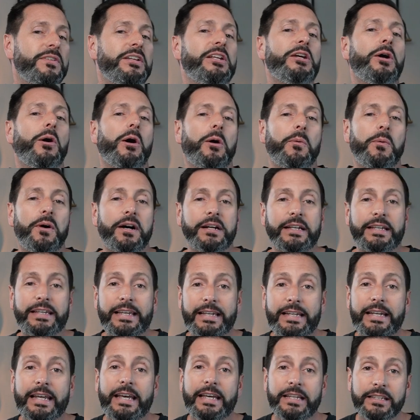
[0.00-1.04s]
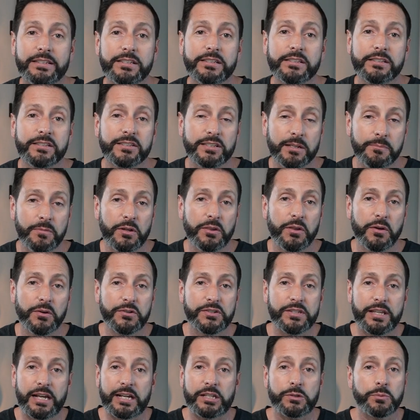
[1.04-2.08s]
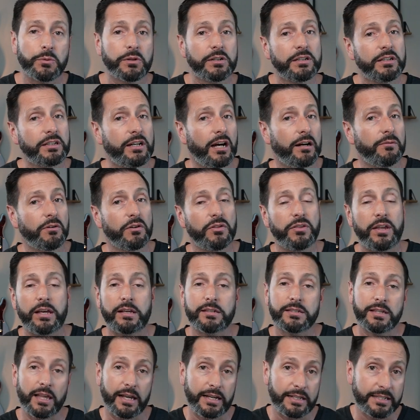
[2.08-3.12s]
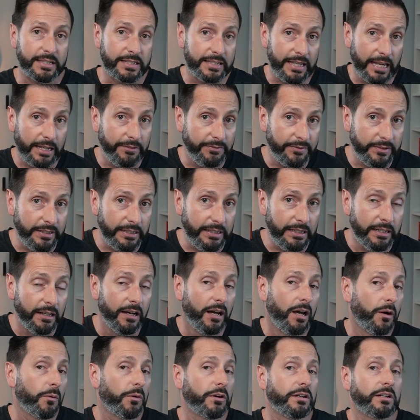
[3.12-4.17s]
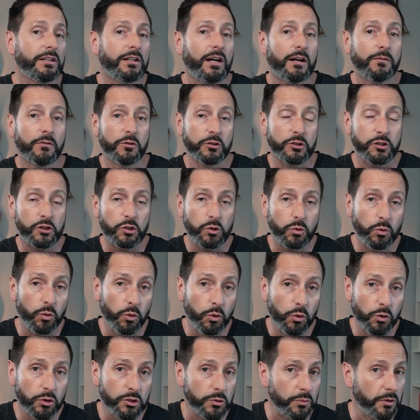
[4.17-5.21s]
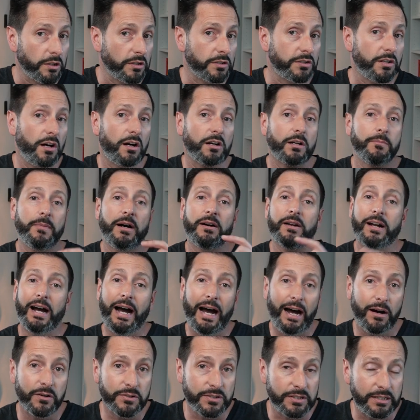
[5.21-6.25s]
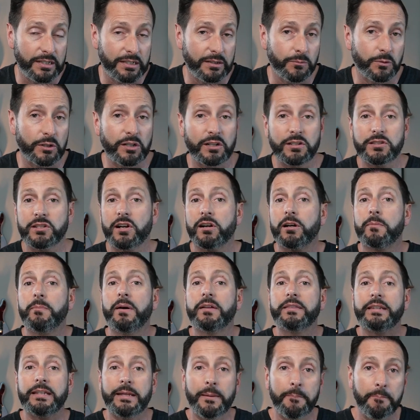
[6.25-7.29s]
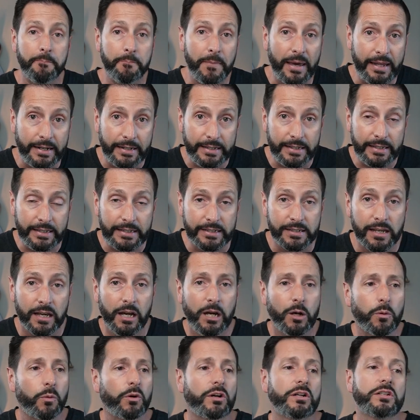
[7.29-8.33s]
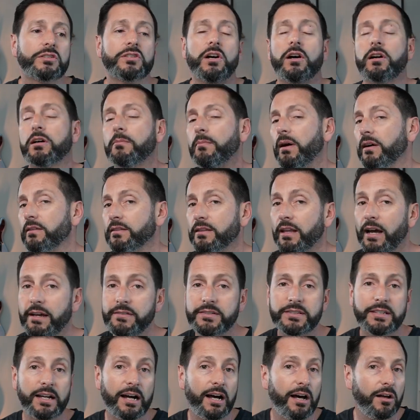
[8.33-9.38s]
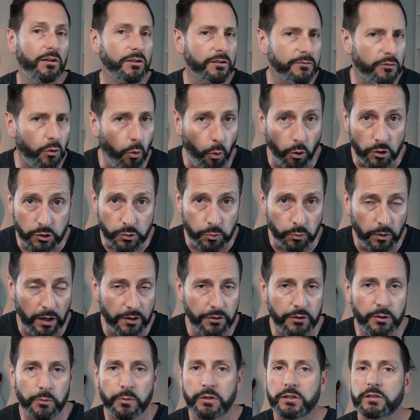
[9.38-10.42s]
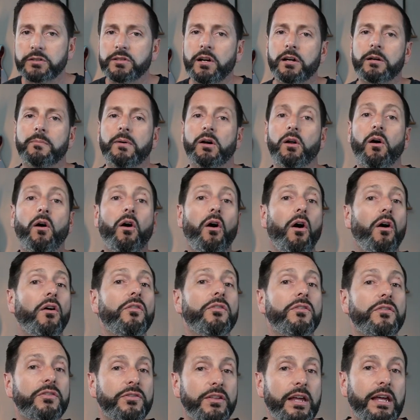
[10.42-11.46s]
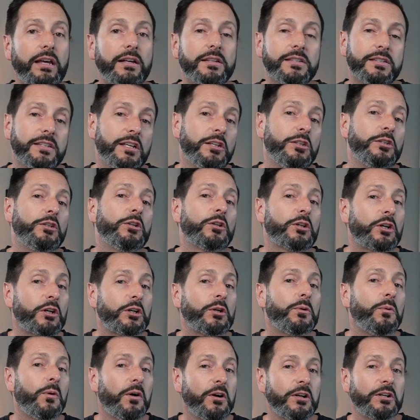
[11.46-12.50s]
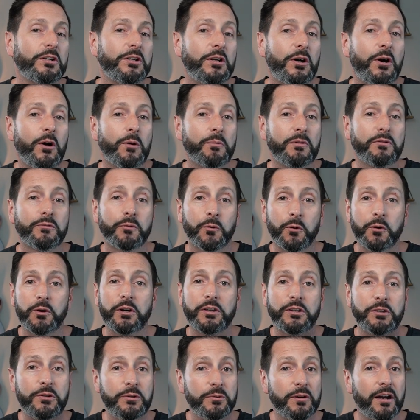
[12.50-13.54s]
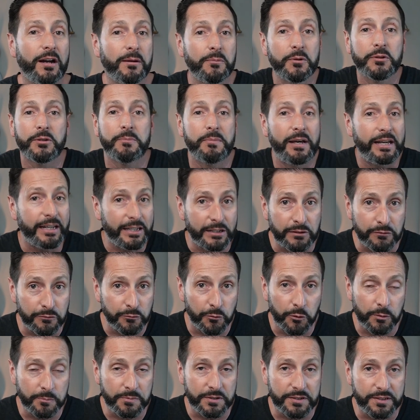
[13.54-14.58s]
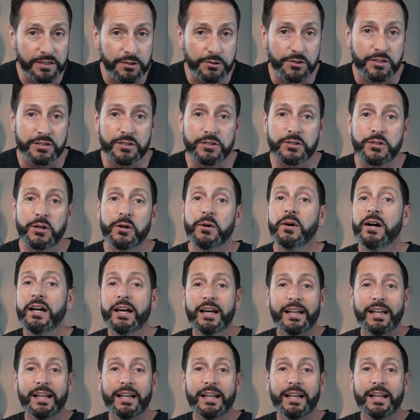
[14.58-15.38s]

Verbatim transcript: video, I wanna get into some of those things. We're gonna cover things like safety, we're gonna cover schools, we're gonna talk about housing, we're gonna talk about the amenities, we're gonna talk about lifestyle, and of course, weather. We're gonna talk about all the things that you're gonna wanna know before you're able to make an informed decision. So